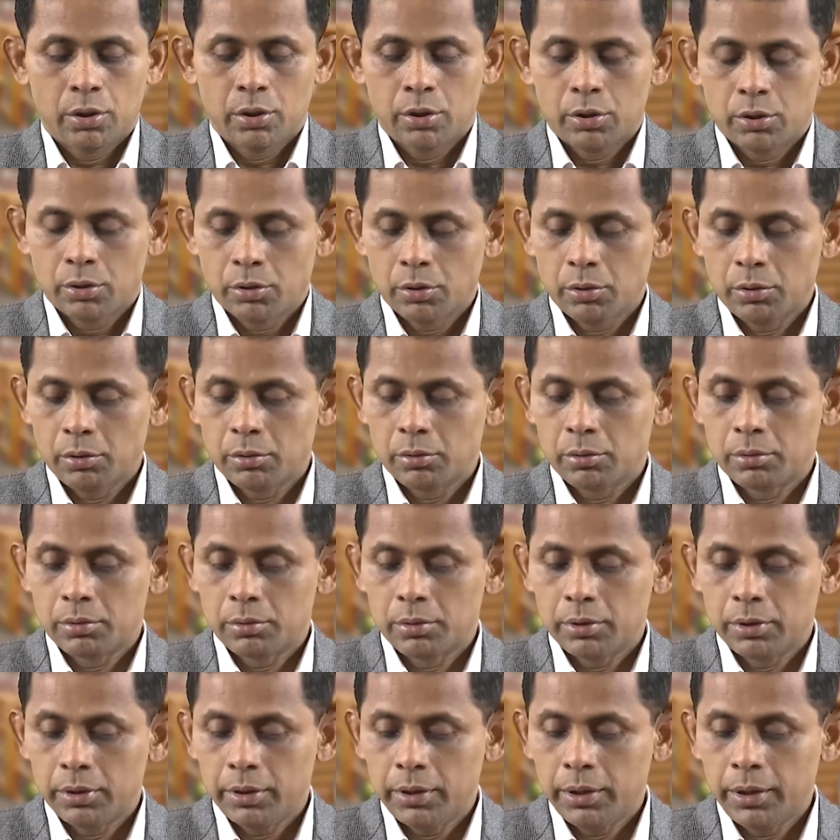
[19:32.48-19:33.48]
So,
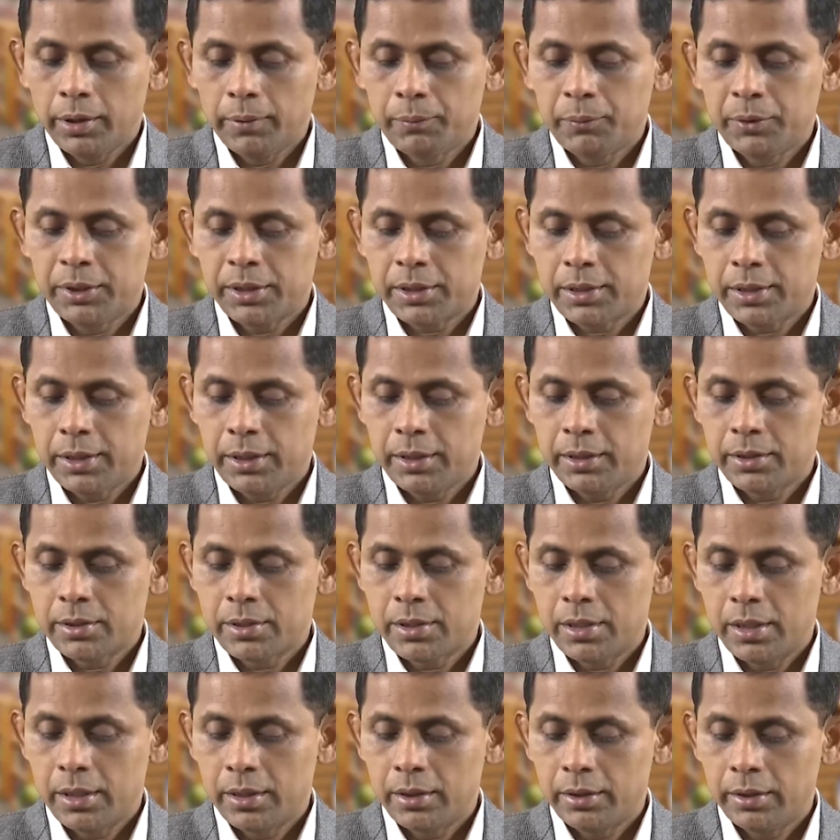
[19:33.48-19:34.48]
if this
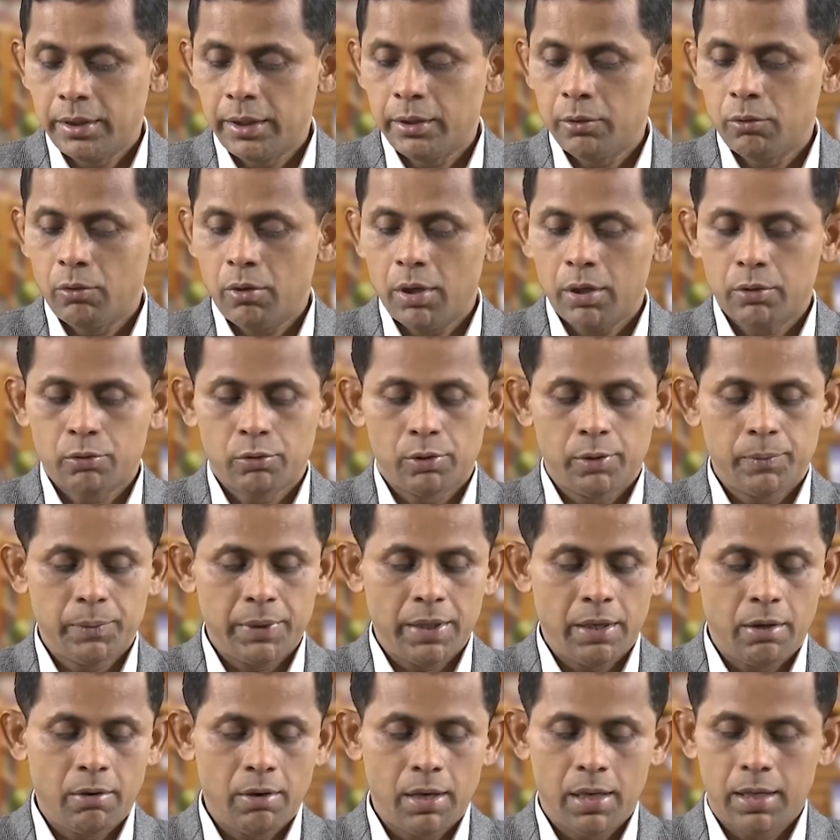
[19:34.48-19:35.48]
is, then what will
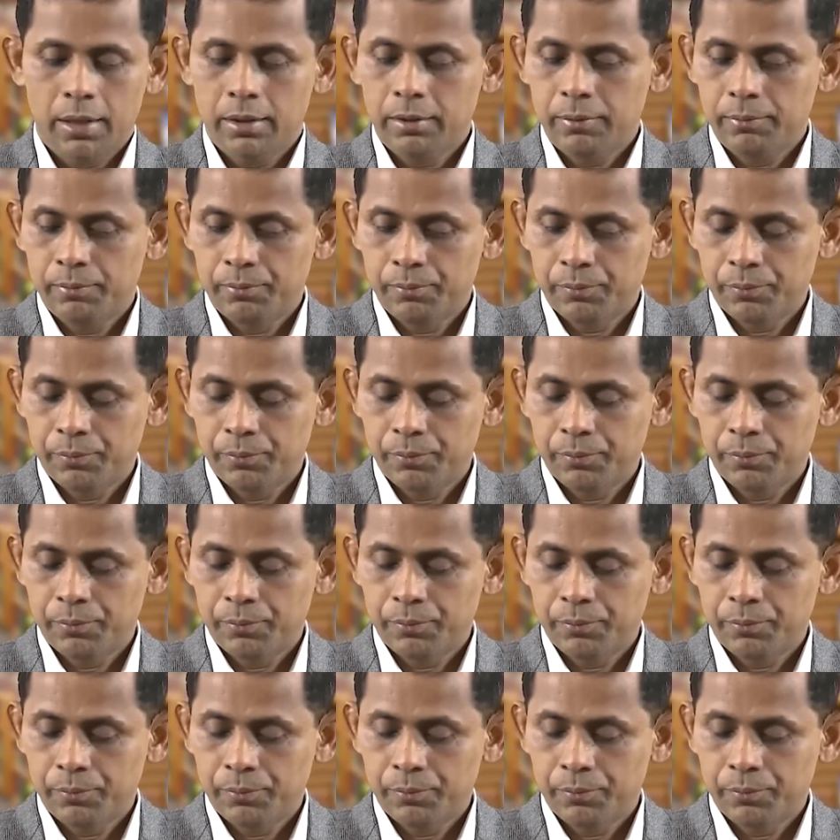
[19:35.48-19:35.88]
be our